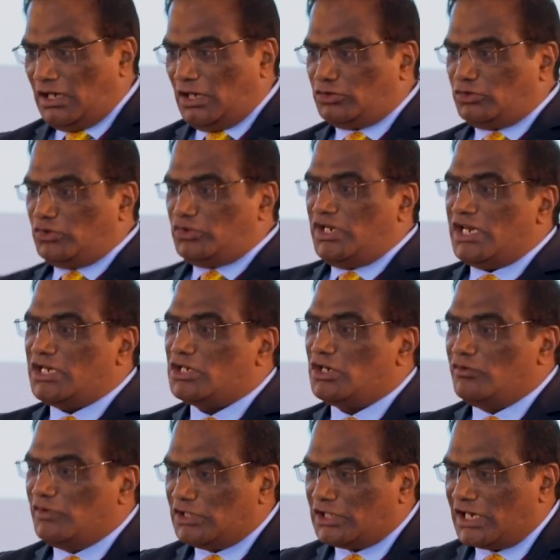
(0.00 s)

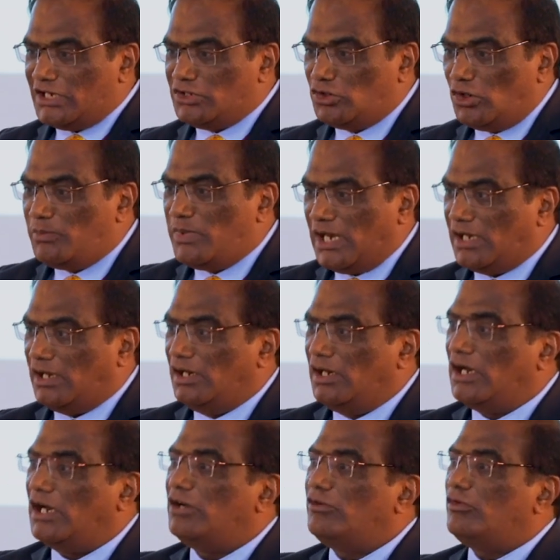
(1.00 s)
association with rhizobia
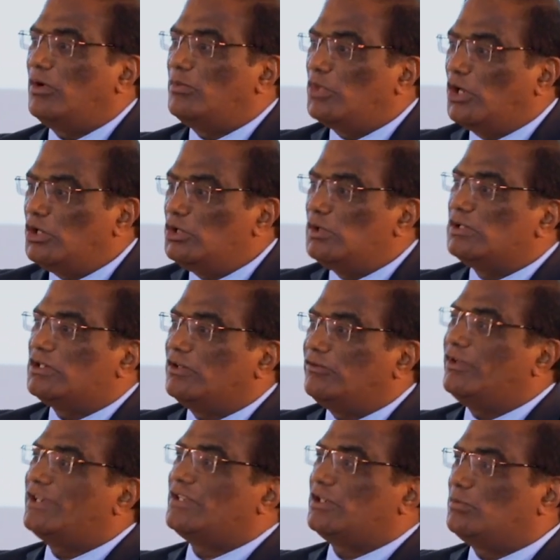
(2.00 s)
and form nodules
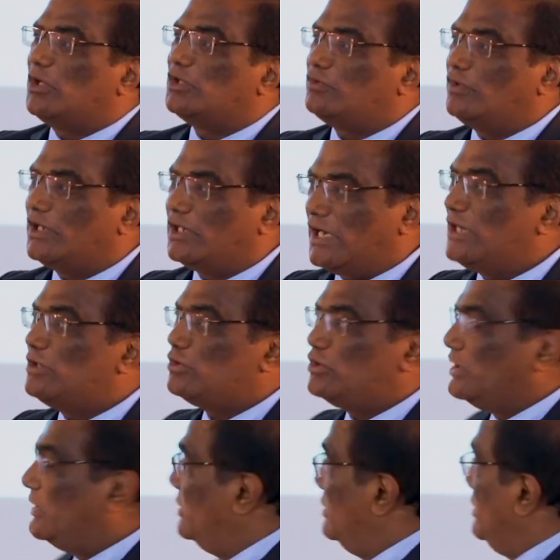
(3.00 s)
and fix atmospheric nitrogen.